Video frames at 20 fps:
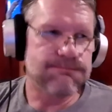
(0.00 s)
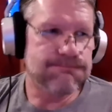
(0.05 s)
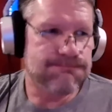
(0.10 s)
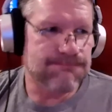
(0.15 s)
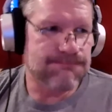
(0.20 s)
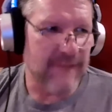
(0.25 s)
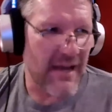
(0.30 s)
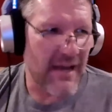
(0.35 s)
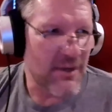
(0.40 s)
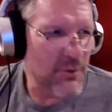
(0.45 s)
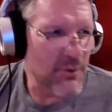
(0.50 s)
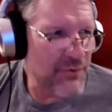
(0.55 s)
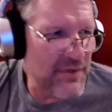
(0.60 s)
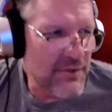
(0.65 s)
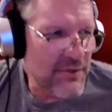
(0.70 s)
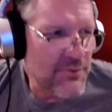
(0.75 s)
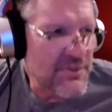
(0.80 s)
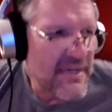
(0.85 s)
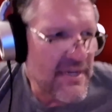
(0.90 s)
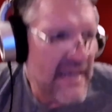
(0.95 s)
I don't think
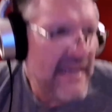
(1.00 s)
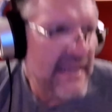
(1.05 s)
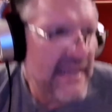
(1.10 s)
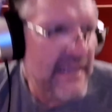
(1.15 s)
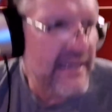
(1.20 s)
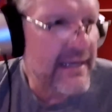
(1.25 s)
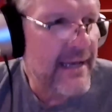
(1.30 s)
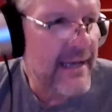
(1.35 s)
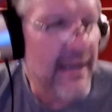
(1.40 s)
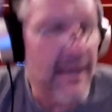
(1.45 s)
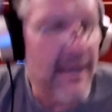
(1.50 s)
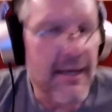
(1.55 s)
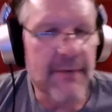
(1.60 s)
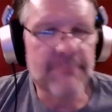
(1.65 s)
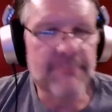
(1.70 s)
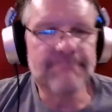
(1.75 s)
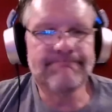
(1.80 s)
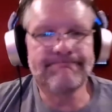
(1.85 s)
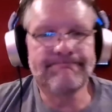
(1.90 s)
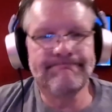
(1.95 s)
there's any. I
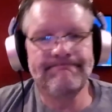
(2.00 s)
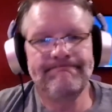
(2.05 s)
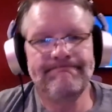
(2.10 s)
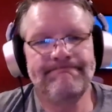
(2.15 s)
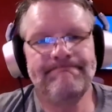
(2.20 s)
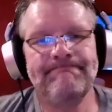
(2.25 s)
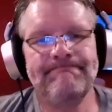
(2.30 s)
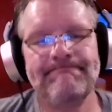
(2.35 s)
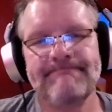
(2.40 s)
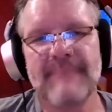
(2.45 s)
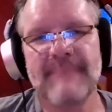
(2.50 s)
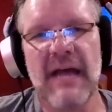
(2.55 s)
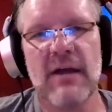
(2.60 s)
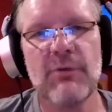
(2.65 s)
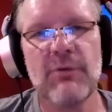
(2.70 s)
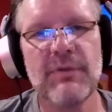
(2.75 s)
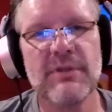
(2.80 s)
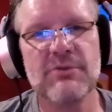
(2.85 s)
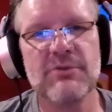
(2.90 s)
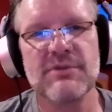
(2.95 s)
don't
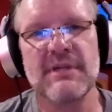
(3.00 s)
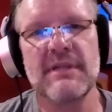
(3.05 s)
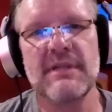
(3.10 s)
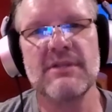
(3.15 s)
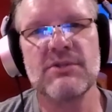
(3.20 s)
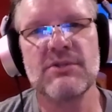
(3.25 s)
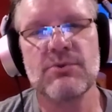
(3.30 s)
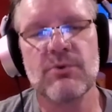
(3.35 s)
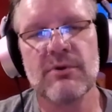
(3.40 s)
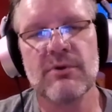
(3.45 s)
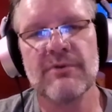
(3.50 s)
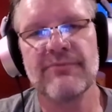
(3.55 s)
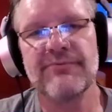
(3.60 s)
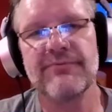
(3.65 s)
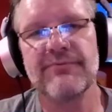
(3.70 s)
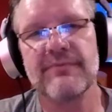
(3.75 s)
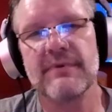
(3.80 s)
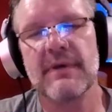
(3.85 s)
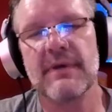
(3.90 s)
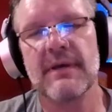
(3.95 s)
think there's any sort
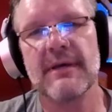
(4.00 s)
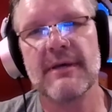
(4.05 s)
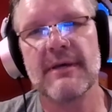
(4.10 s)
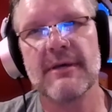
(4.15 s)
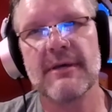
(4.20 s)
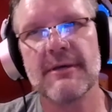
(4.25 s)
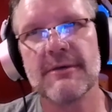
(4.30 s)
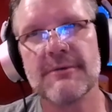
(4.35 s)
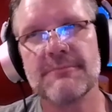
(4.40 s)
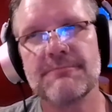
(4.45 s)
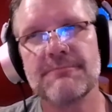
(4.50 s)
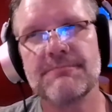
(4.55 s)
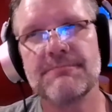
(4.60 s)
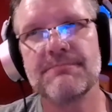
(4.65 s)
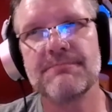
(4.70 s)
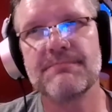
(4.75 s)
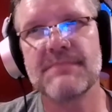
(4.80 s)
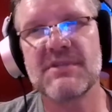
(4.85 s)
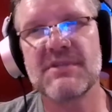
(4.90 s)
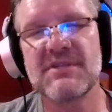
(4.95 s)
of
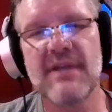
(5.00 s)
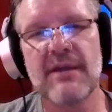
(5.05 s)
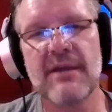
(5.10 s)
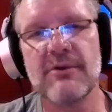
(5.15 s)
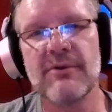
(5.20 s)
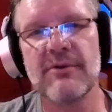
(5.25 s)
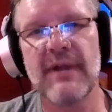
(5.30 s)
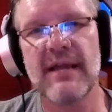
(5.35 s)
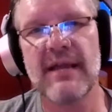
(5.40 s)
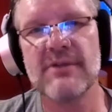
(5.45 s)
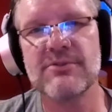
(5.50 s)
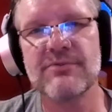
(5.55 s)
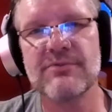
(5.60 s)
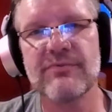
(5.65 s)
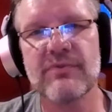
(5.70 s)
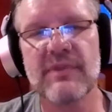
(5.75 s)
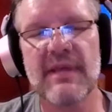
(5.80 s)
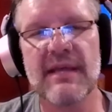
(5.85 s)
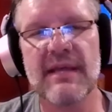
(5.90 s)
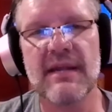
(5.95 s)
standard answer
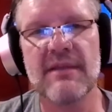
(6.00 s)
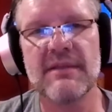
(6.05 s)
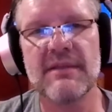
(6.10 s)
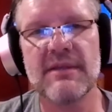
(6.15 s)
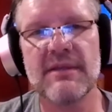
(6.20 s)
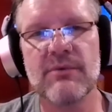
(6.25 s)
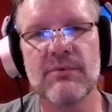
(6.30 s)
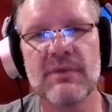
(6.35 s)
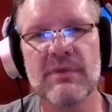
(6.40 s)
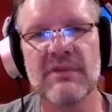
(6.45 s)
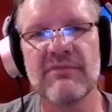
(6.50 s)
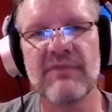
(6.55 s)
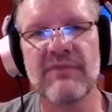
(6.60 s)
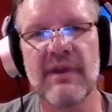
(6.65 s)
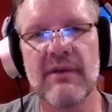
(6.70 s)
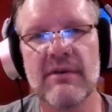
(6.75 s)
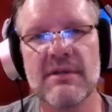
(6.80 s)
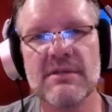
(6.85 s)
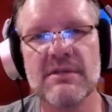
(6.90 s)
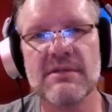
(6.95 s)
for that. I think it really
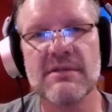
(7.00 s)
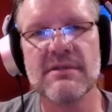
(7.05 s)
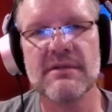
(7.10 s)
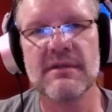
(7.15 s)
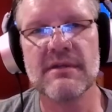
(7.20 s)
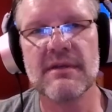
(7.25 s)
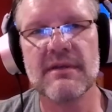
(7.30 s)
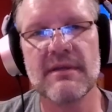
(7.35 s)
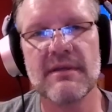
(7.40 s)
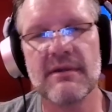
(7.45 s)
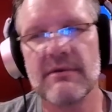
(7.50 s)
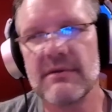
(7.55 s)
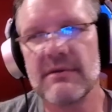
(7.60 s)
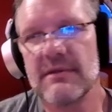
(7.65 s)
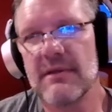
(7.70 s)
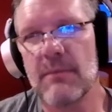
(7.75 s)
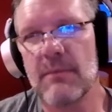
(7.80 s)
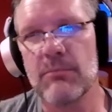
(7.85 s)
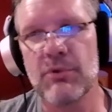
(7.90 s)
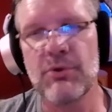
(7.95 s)
varies.
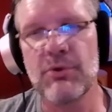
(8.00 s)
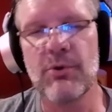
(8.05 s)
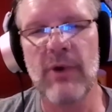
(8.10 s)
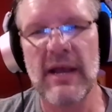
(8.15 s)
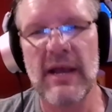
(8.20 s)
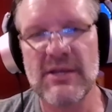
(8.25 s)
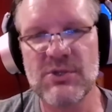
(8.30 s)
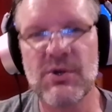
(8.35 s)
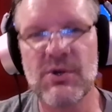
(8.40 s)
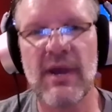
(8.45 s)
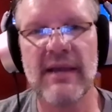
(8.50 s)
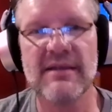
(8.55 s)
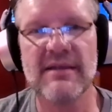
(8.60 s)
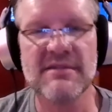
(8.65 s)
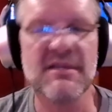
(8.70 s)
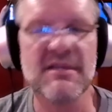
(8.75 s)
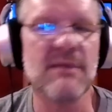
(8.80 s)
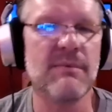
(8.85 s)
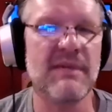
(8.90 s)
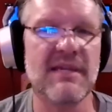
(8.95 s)
A bluegrass track is
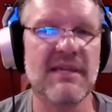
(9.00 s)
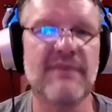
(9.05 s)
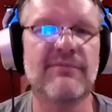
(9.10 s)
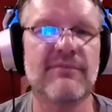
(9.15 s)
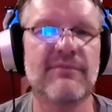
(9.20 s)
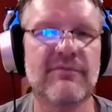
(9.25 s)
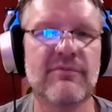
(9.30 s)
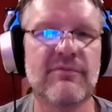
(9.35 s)
going to be different from